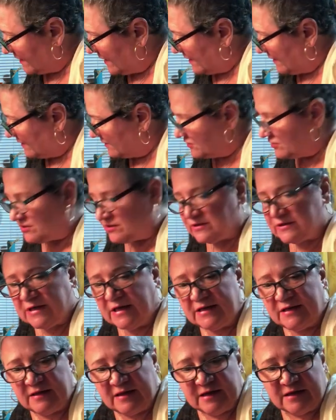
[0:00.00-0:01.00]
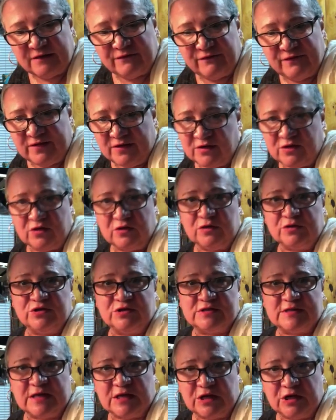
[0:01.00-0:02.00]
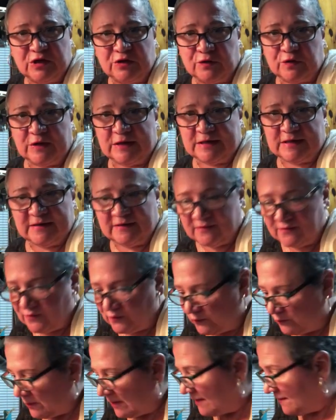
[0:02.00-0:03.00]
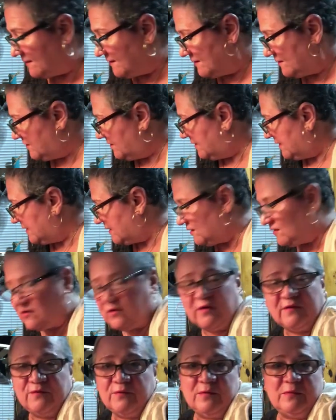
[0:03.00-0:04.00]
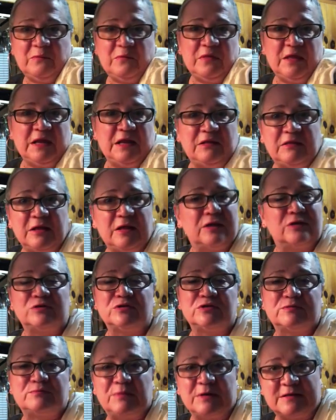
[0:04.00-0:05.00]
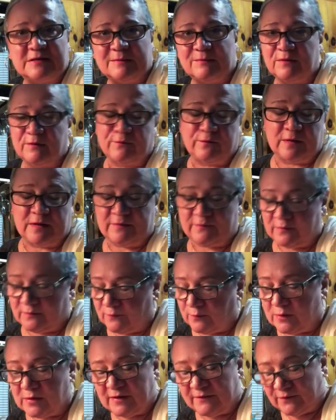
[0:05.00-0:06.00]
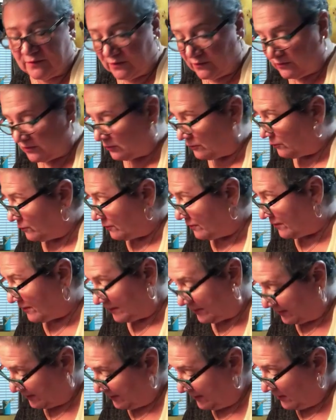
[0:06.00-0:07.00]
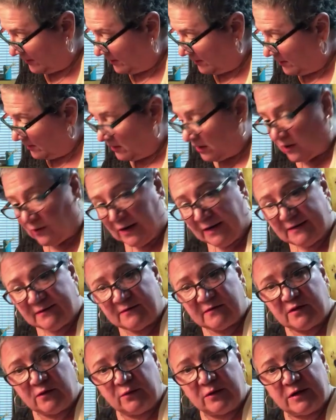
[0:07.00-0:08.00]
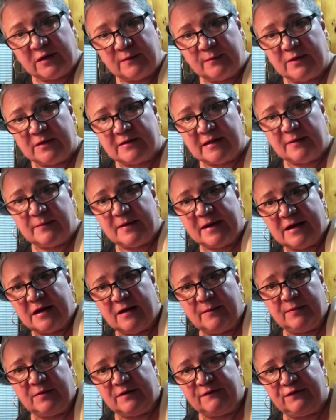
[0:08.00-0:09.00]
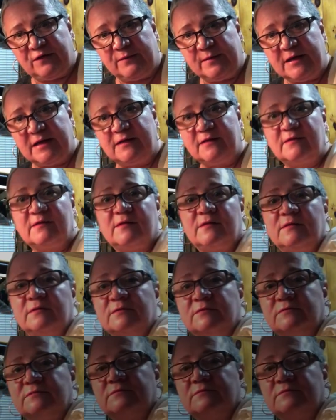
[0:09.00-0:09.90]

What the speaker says: Well, it's just kind of like a vehicle, just like a grit is, or rice. You can serve it with anything. It just picks up the flavor of whatever you're doing with it. All right, so we're going to pick that back up in a few minutes.